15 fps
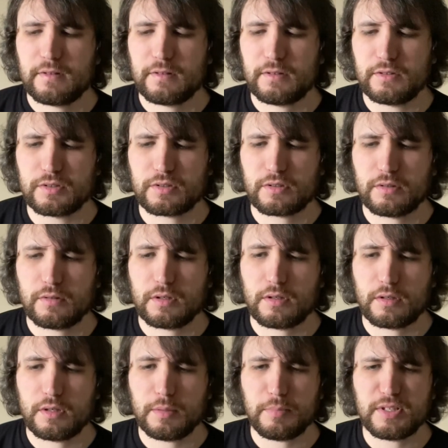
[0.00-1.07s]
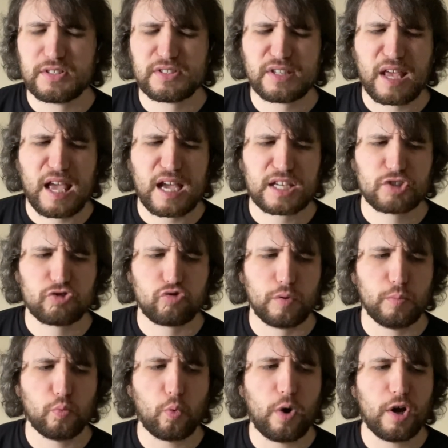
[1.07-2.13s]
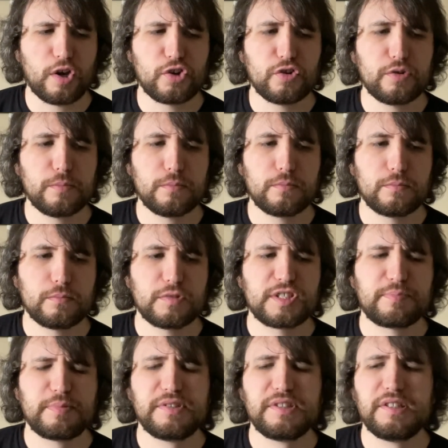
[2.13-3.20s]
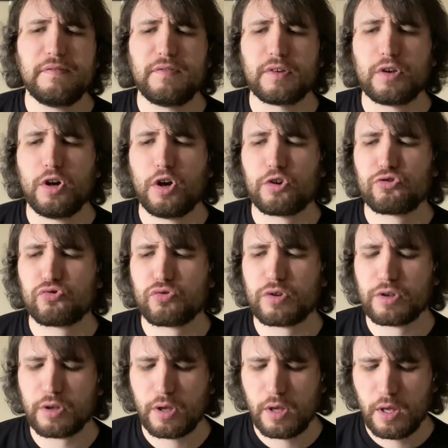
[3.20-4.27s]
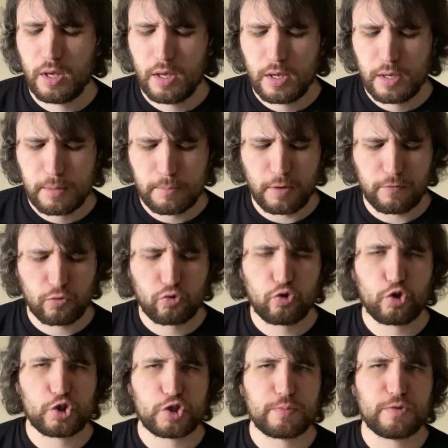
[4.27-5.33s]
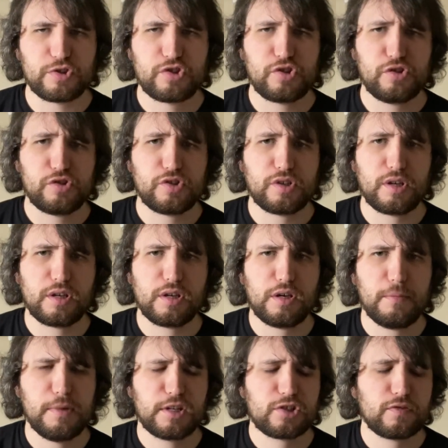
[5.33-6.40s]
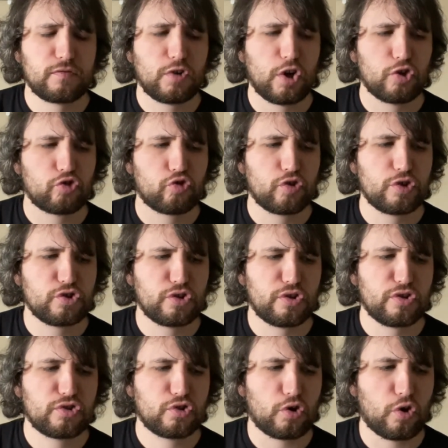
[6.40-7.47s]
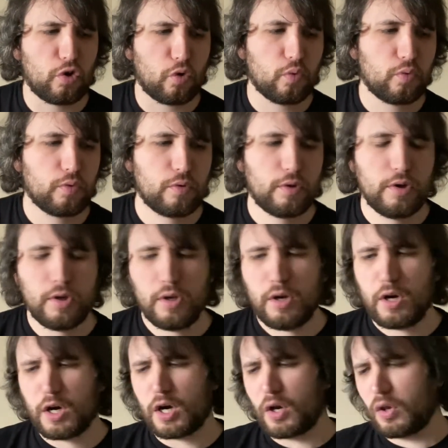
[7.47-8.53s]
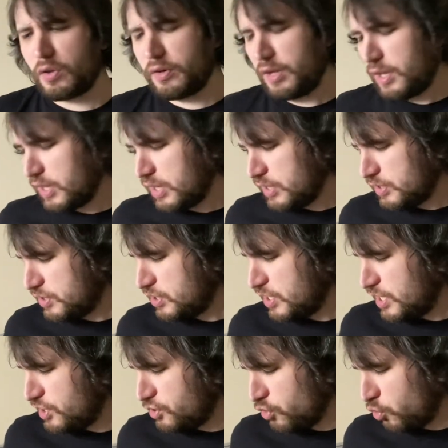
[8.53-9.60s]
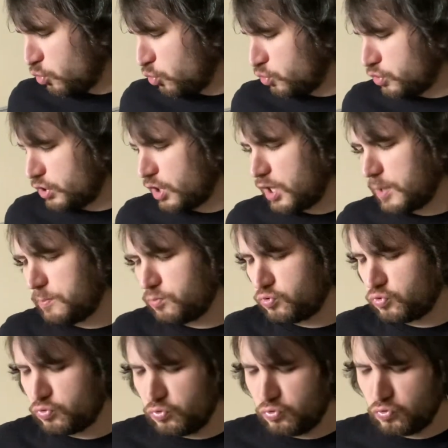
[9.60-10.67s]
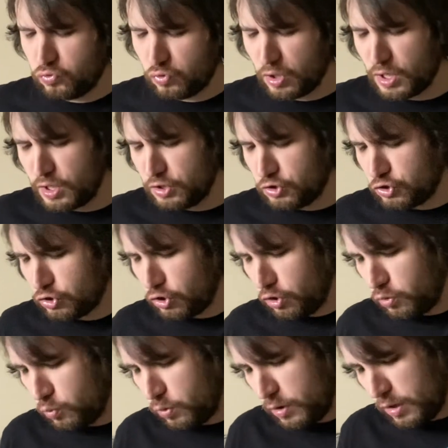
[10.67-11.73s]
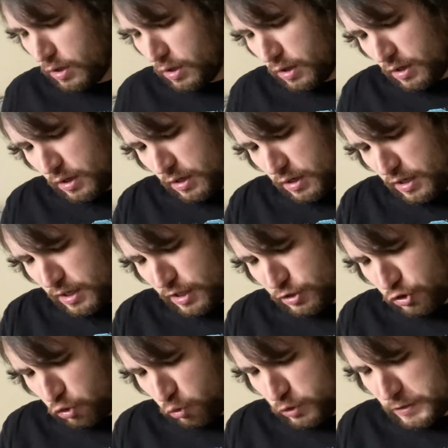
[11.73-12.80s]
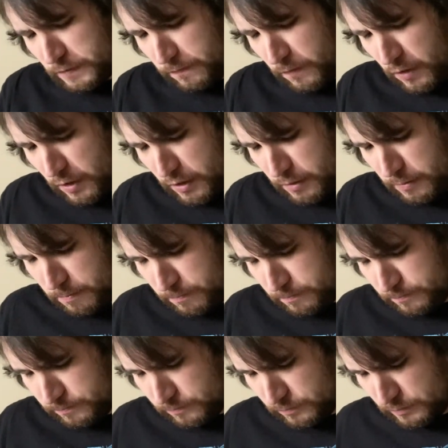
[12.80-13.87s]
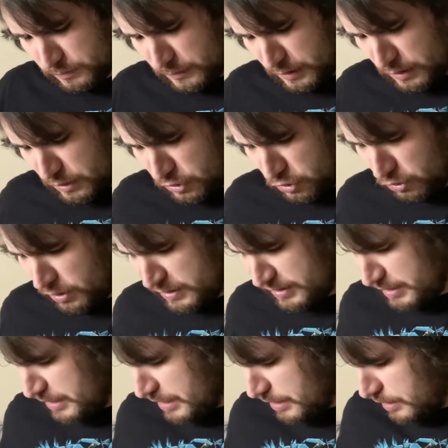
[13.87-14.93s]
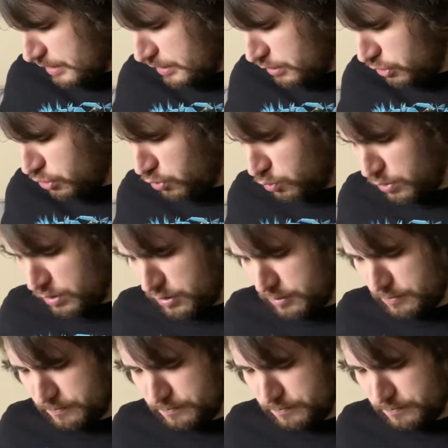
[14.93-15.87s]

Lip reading: it's going to be snacks from one specific country. But for Christmas, it's a mix of countries and it's all holiday seasonal type treats. So it's always fun. So let's get into it.